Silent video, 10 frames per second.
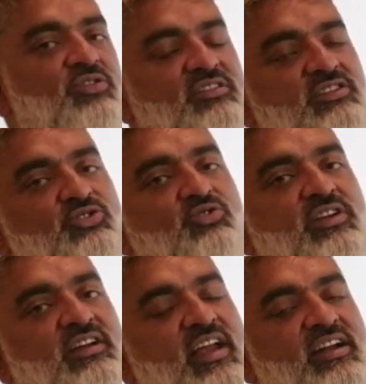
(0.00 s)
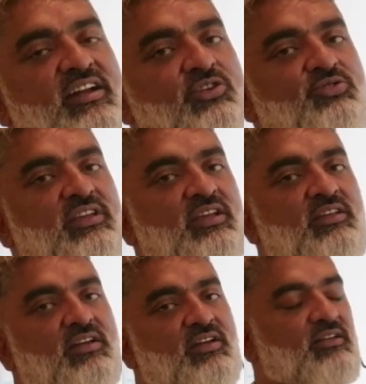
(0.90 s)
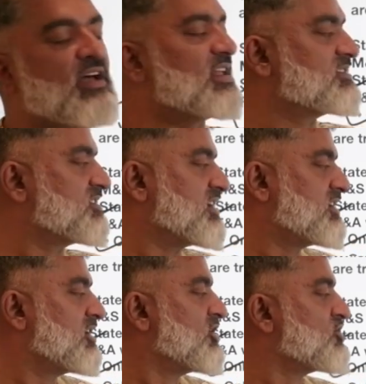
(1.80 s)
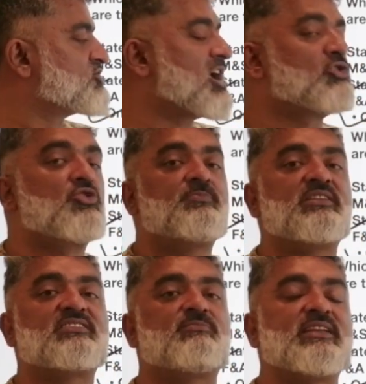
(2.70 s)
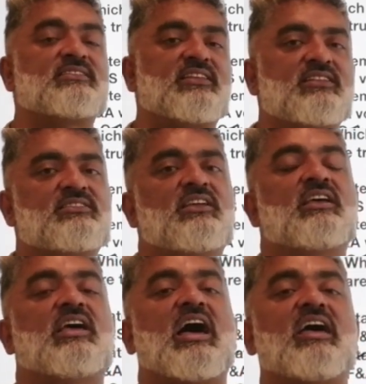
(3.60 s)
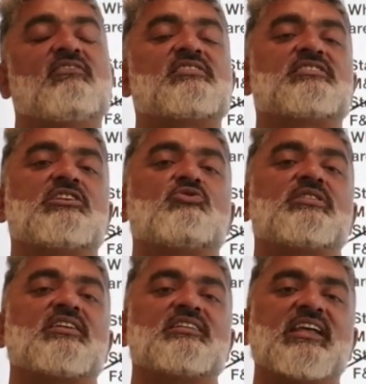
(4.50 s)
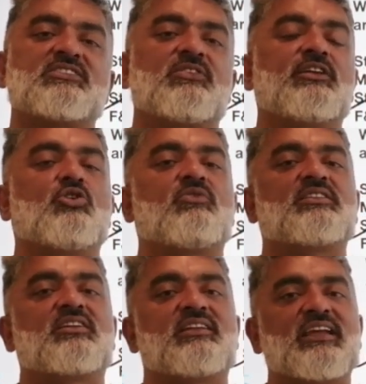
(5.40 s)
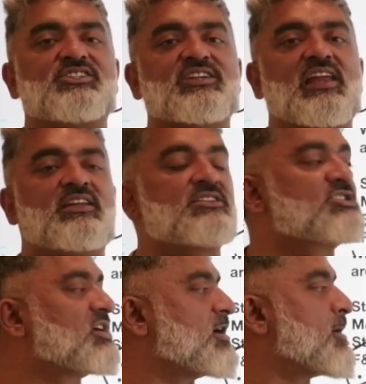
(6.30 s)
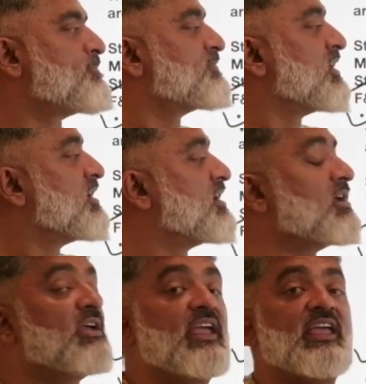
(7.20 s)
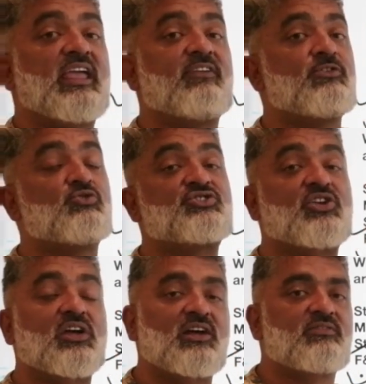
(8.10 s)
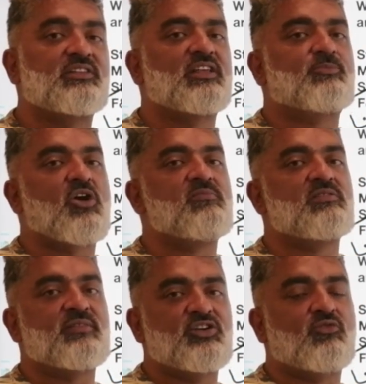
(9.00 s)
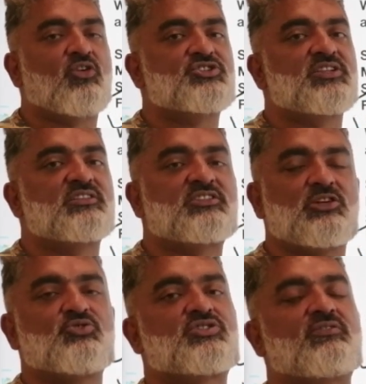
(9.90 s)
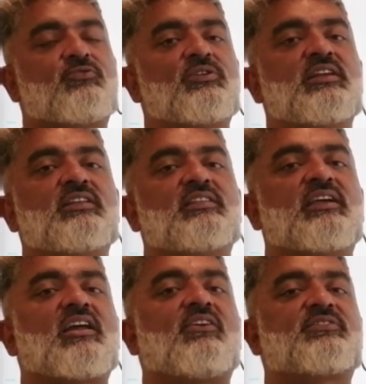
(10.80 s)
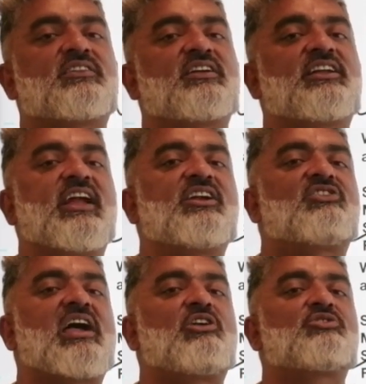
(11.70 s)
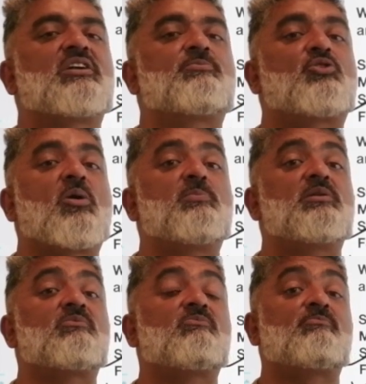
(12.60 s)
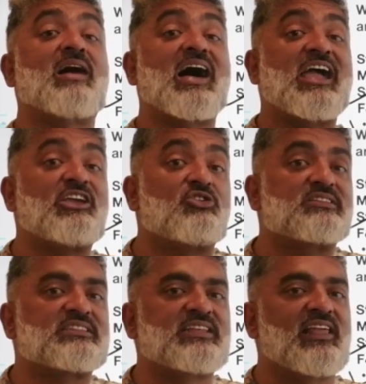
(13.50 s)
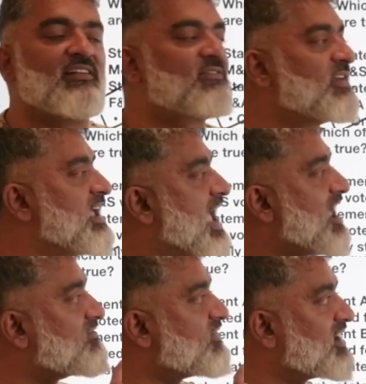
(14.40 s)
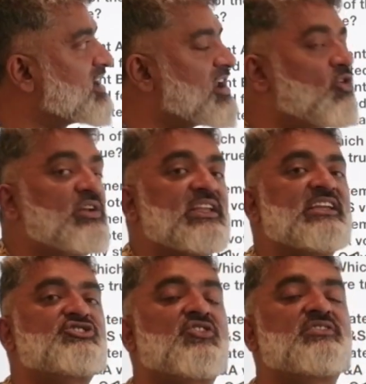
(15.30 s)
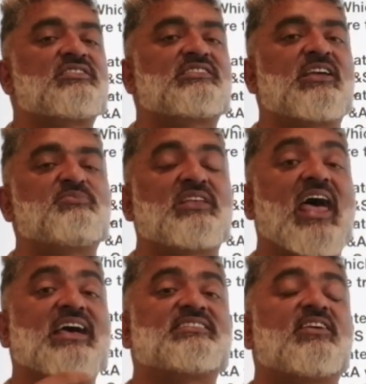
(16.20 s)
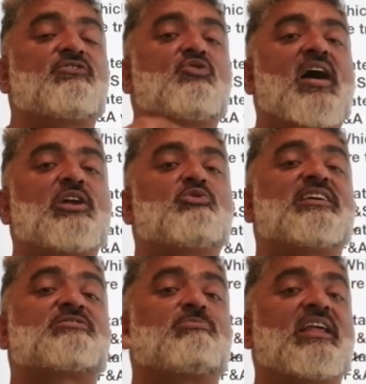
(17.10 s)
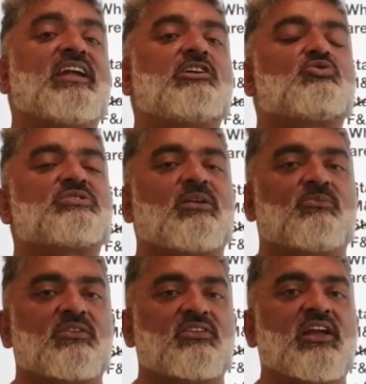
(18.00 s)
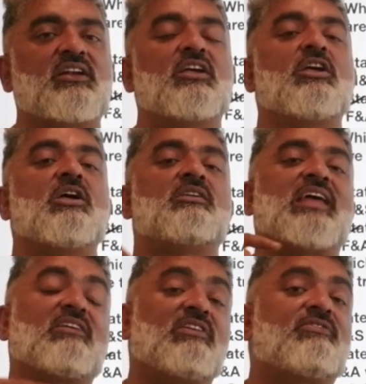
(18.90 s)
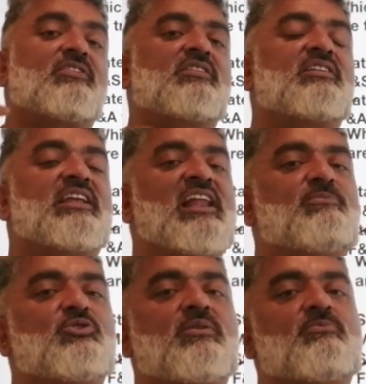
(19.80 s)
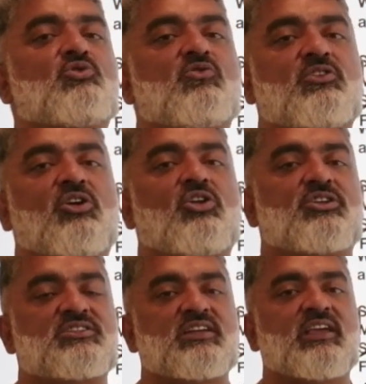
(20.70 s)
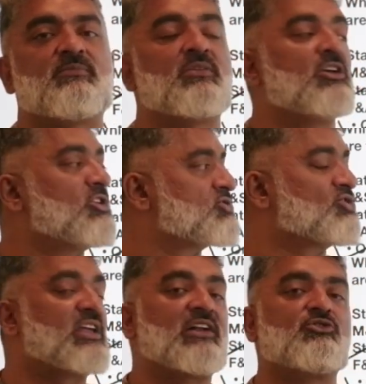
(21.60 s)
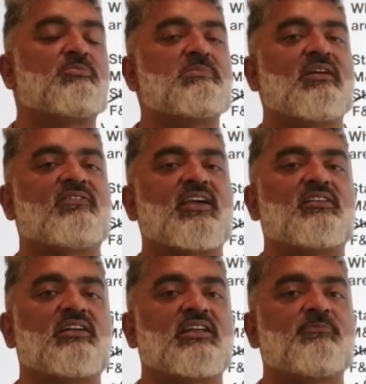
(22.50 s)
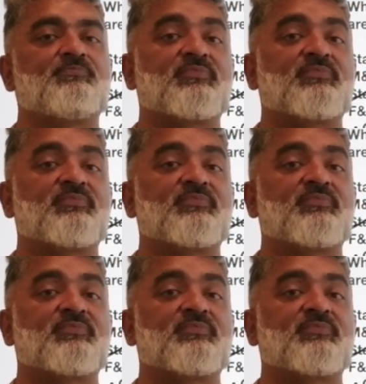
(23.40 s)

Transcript: the story and getting to the answer, right? So I hope this made sense. I will see you in the next video with the next challenge. If you struggled with the problem and you're watching the solution fully, then after a day, try out the problem by yourself and figure out each of the steps as if you had to explain to someone, right? That will further help you improve your logic game. So that would be my final tip.